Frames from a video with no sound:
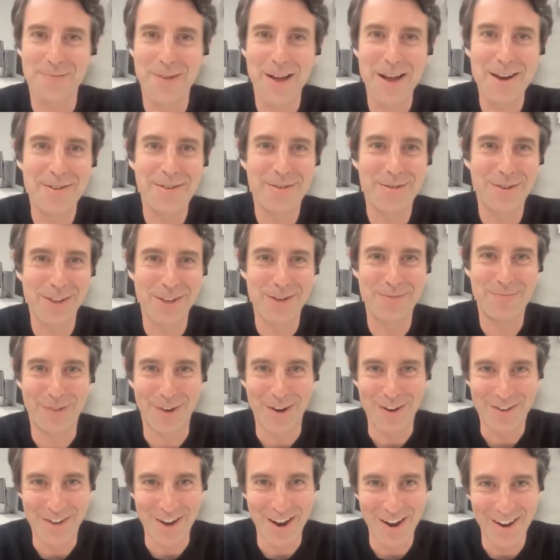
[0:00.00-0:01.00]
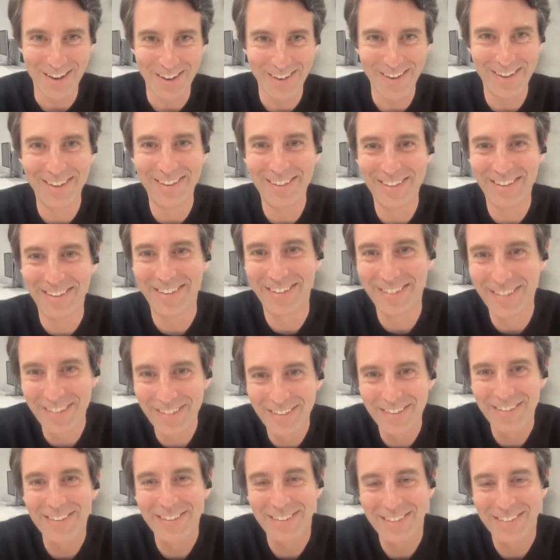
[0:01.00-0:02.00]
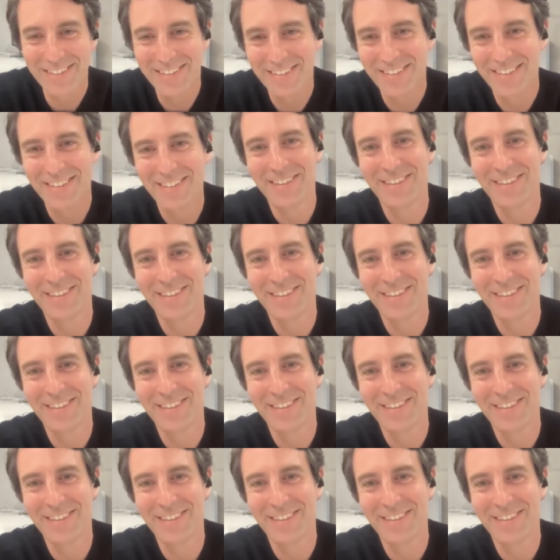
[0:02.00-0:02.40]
That's, I mean, this happens all the